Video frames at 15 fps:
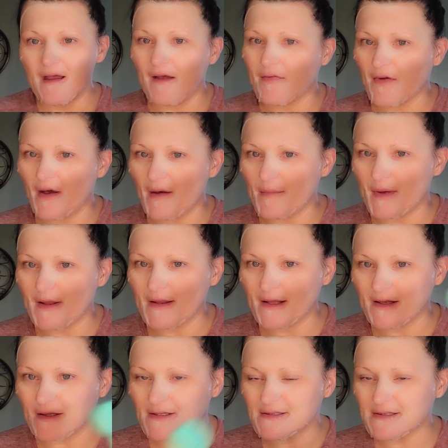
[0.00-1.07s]
I've got my
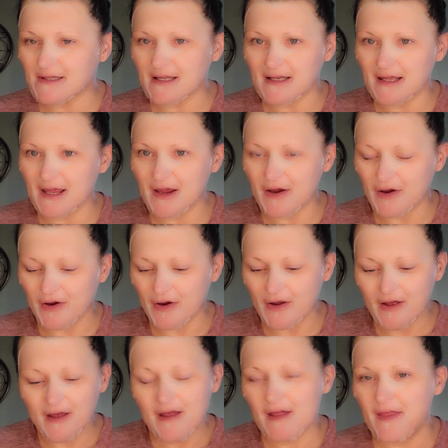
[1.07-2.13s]
little skincare
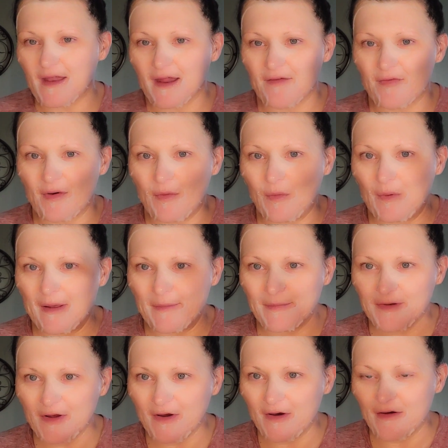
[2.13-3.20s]
that I've
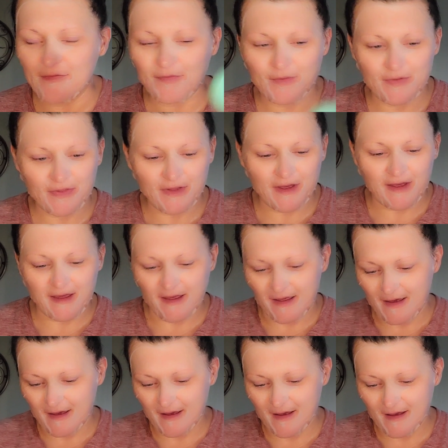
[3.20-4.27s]
wiped off with
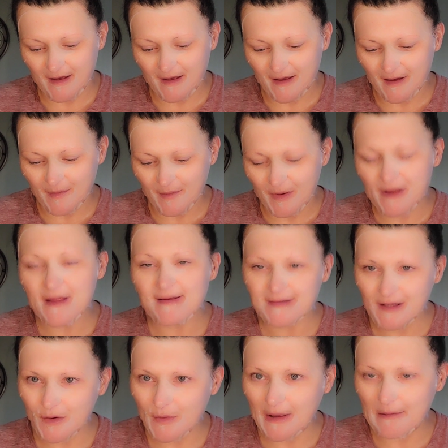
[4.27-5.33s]
a
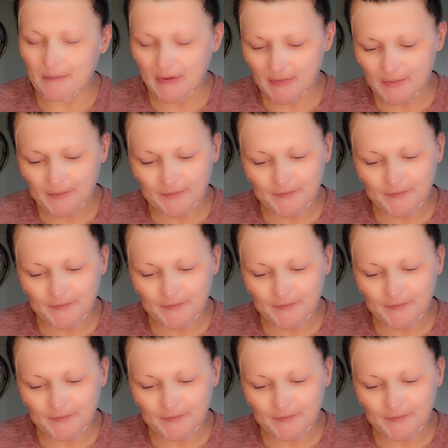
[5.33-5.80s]
cleansing wipe.